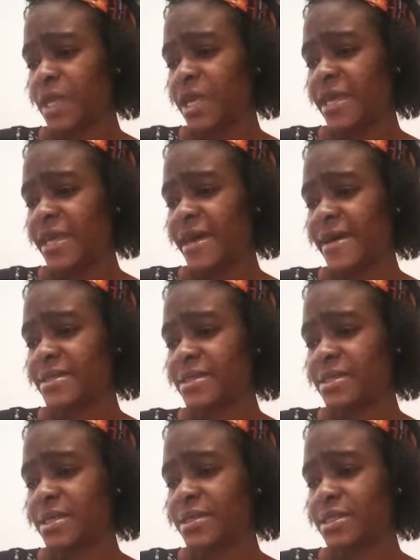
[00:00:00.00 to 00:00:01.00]
He has
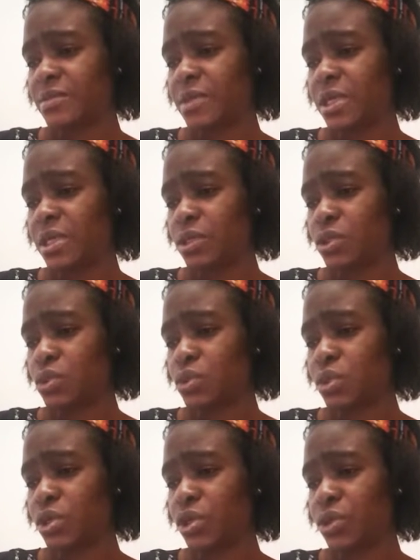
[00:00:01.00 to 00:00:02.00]
sent me
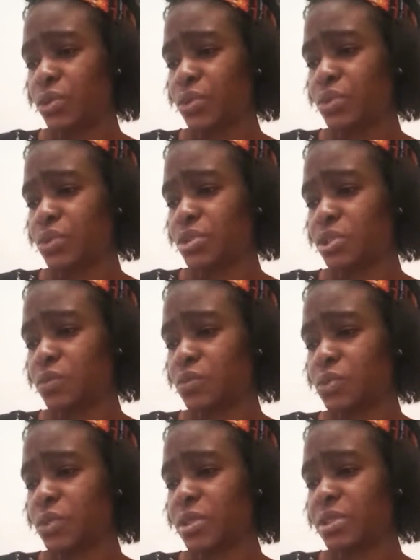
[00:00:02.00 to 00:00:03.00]
to heal the
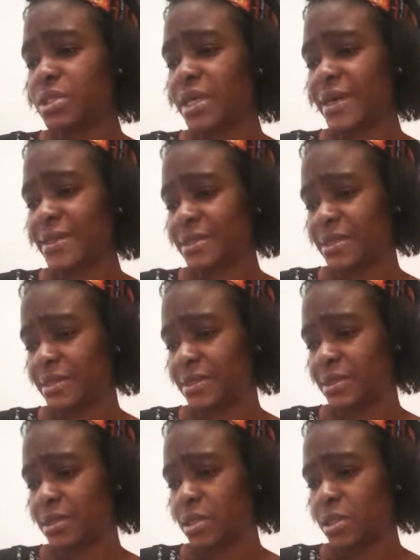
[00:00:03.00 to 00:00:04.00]
brokenhearted,
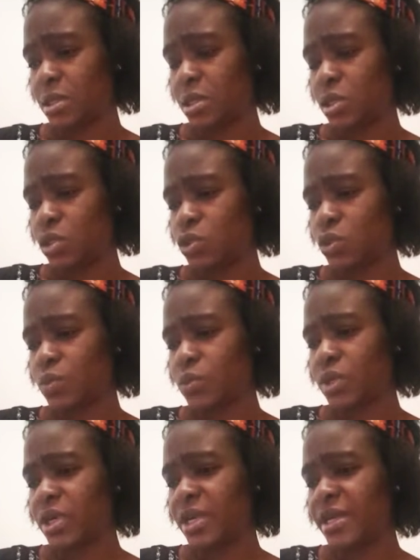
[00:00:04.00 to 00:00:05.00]
to
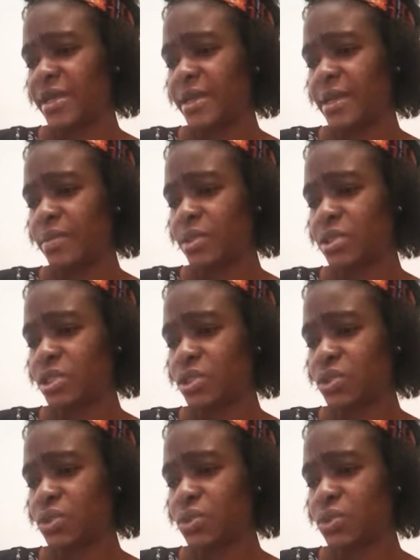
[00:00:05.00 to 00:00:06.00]
proclaim liberty
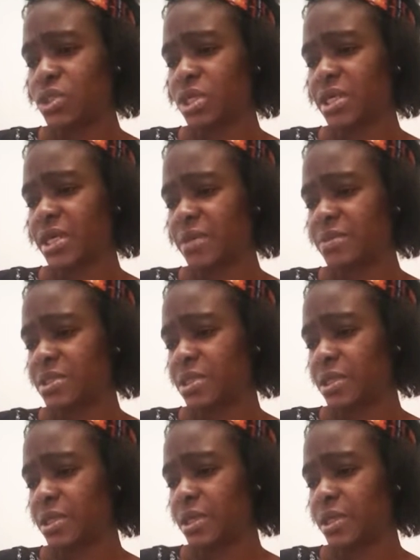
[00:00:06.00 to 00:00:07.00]
to the
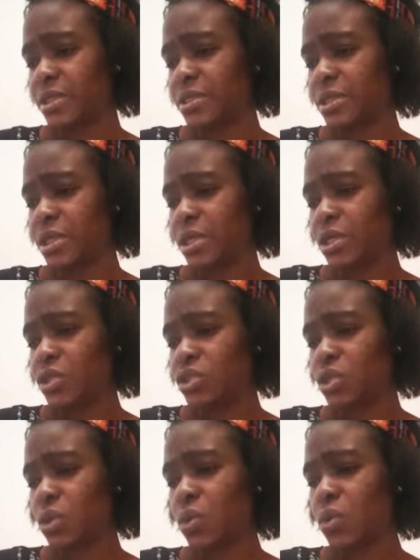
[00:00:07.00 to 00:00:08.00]
captive, and
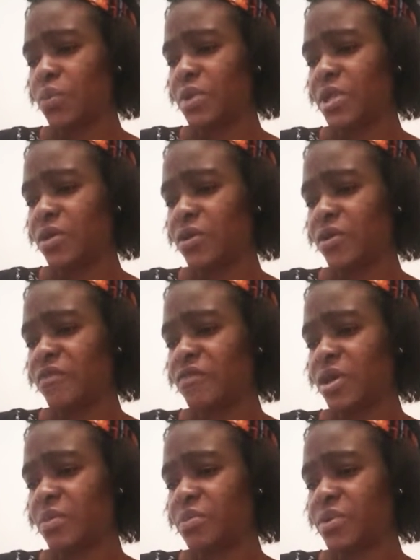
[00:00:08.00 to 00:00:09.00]
the opening of
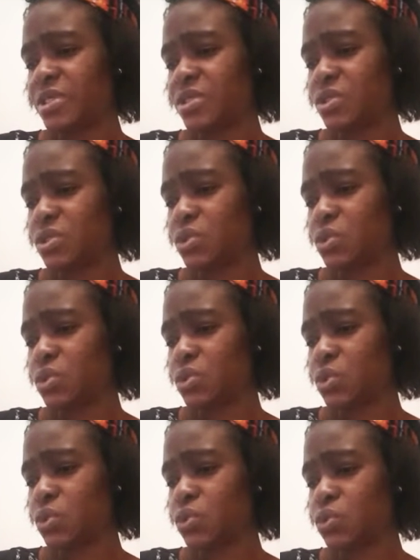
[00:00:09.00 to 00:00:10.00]
the prison to
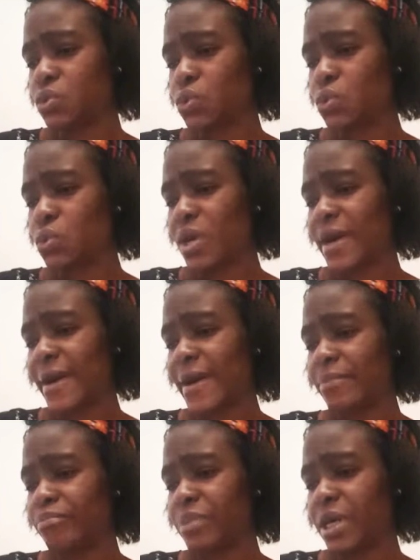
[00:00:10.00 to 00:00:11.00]
those who are
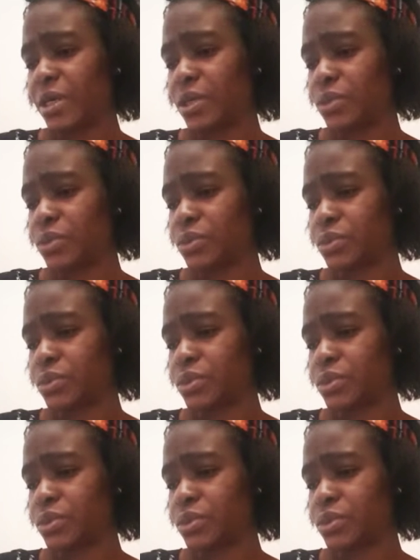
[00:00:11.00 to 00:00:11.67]
bound,